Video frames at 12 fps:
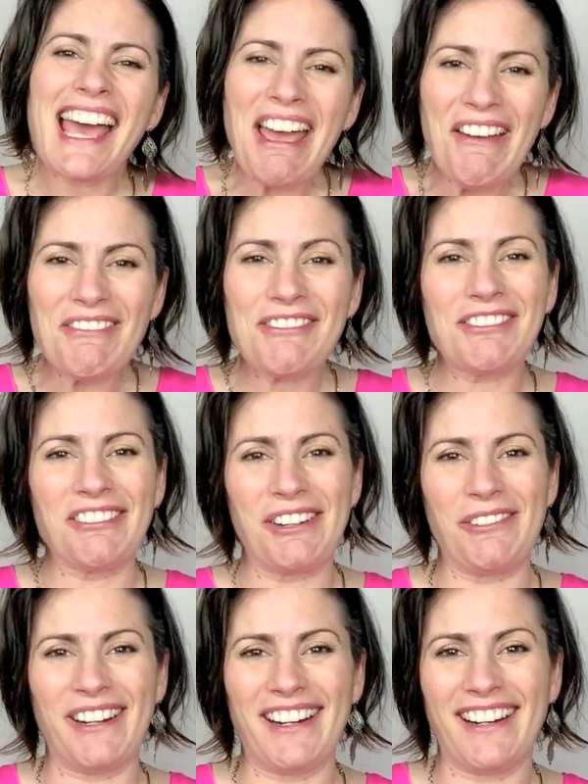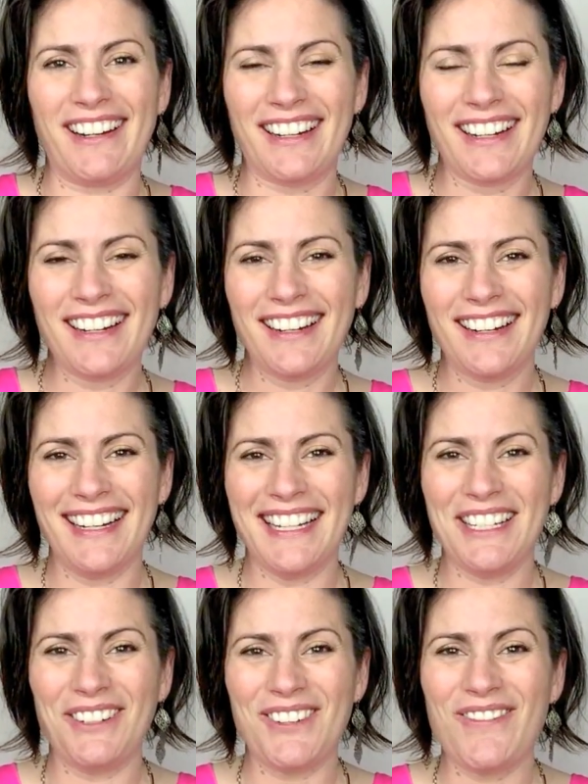everywhere in
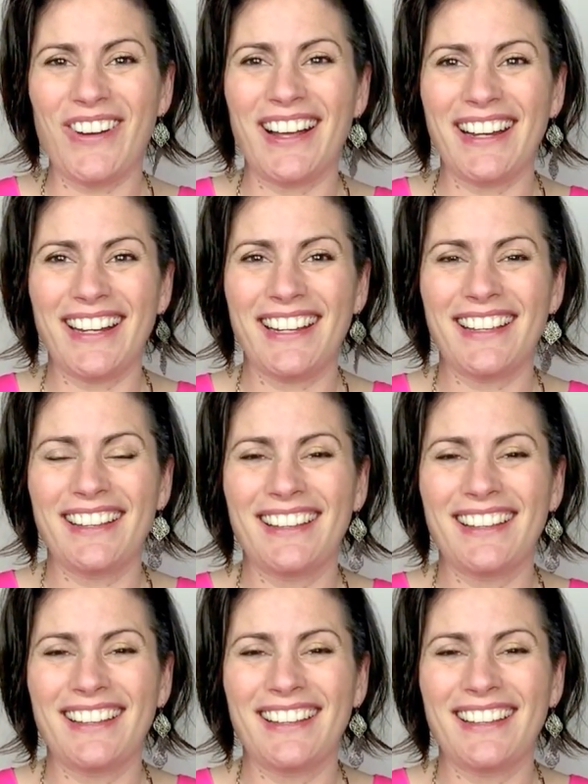your body.